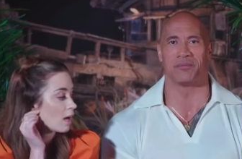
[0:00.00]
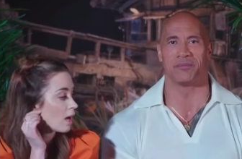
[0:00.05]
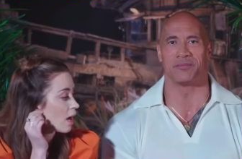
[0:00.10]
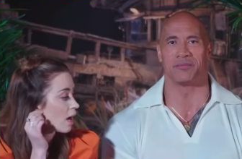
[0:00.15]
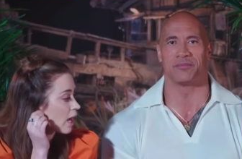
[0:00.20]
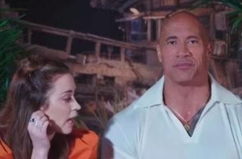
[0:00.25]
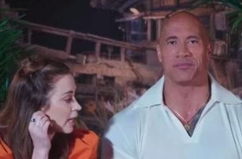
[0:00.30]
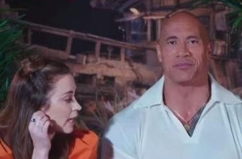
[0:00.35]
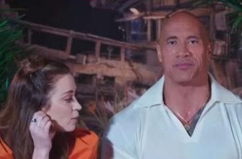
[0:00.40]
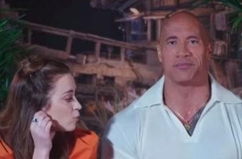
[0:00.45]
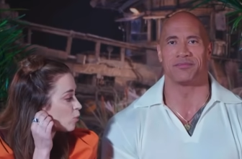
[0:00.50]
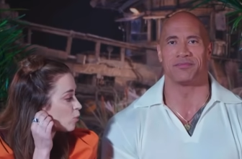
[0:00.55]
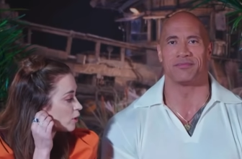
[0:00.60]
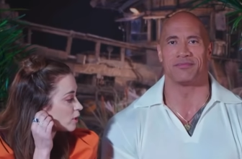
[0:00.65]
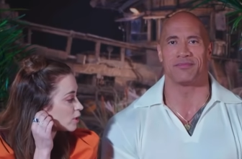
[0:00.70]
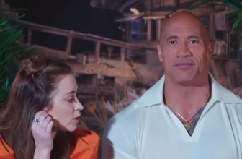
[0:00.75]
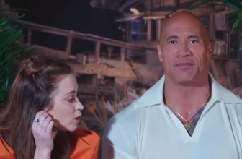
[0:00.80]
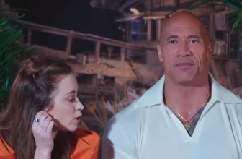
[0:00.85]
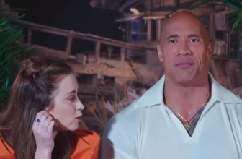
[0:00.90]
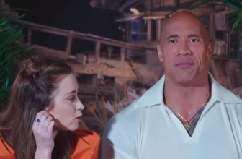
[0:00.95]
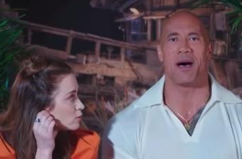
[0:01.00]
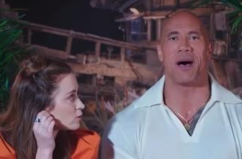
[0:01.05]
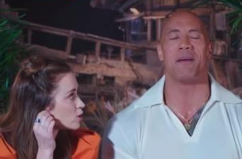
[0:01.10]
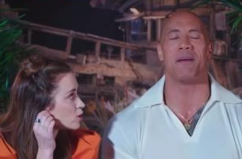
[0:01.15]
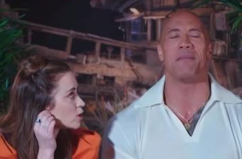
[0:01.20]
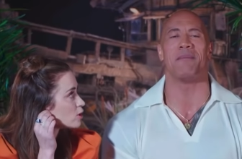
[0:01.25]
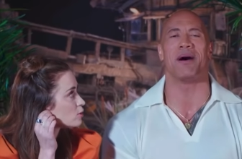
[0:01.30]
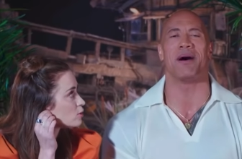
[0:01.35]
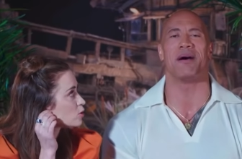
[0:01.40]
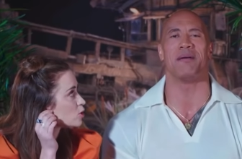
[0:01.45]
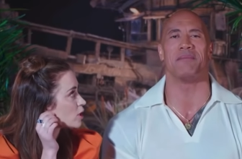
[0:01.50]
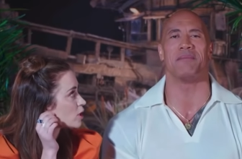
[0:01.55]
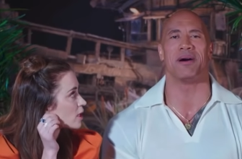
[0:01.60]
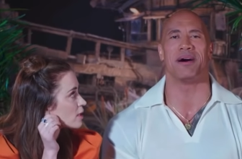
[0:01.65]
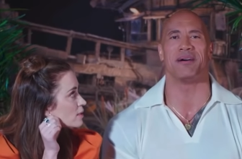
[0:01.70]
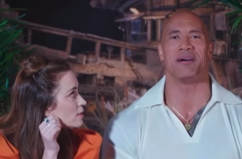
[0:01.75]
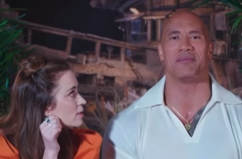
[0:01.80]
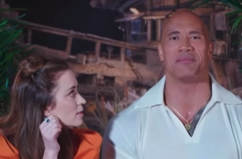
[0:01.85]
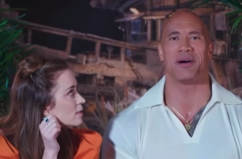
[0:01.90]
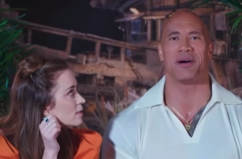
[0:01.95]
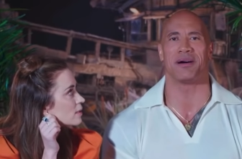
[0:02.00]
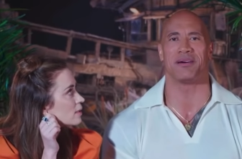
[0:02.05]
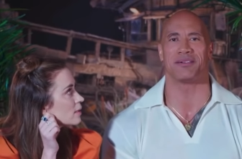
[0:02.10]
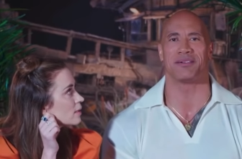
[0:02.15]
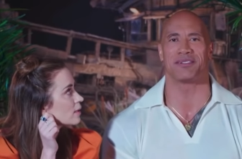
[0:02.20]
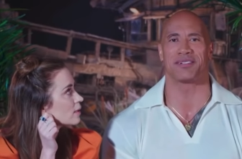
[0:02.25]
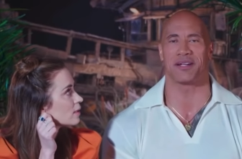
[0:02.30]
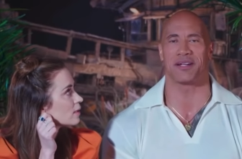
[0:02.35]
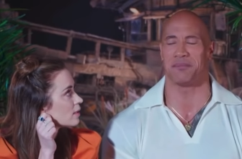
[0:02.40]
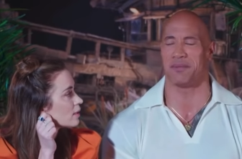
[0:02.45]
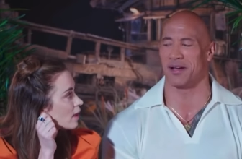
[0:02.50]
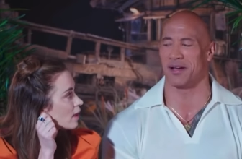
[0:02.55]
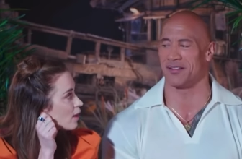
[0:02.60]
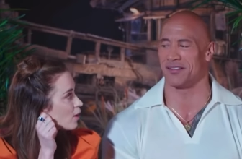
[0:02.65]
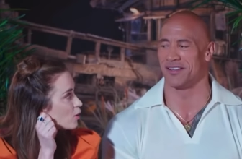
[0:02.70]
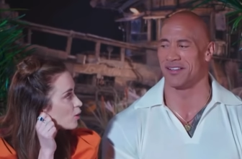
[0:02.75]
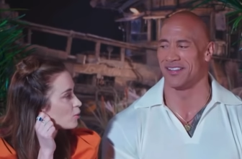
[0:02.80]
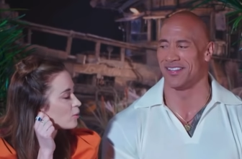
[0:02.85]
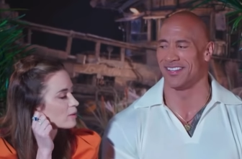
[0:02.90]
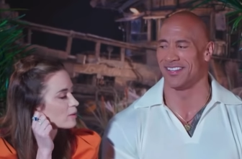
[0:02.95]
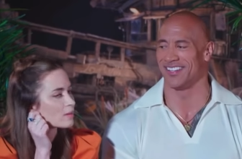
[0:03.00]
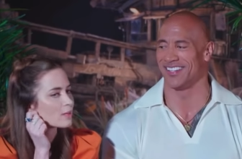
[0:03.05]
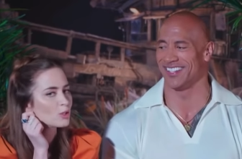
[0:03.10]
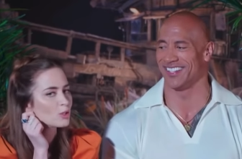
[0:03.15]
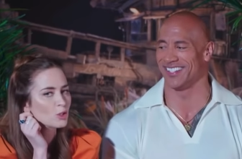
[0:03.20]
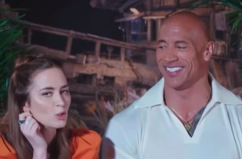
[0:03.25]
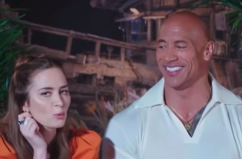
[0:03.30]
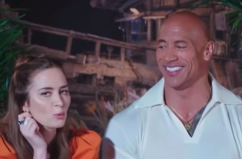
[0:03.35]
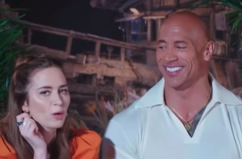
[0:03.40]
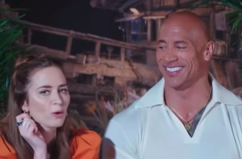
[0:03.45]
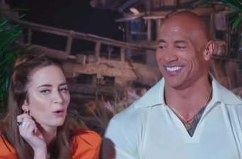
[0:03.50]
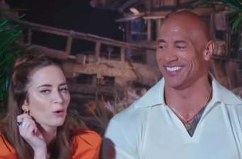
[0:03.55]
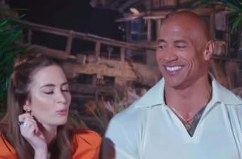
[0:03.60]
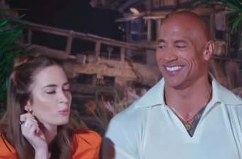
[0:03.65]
Speaker 1: I want you to just know that you are a